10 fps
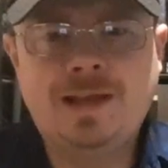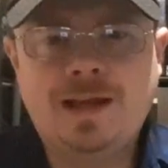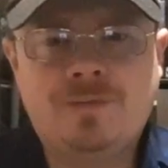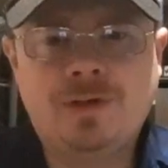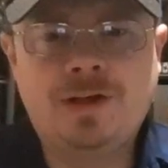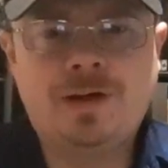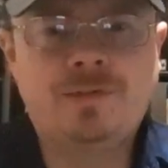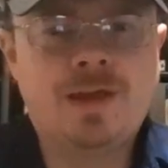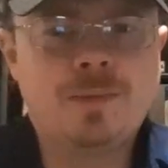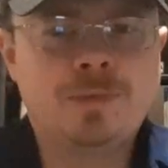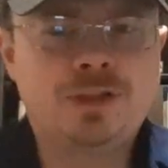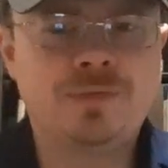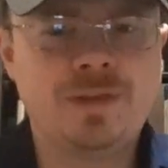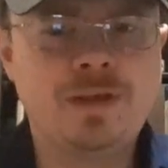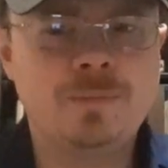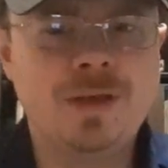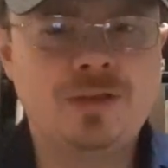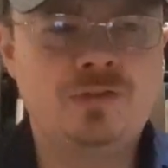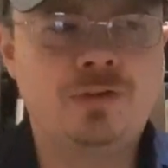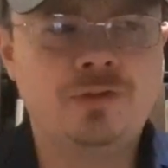ever cared that much for the
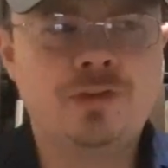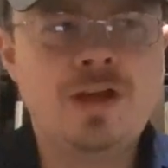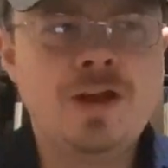Hitman series,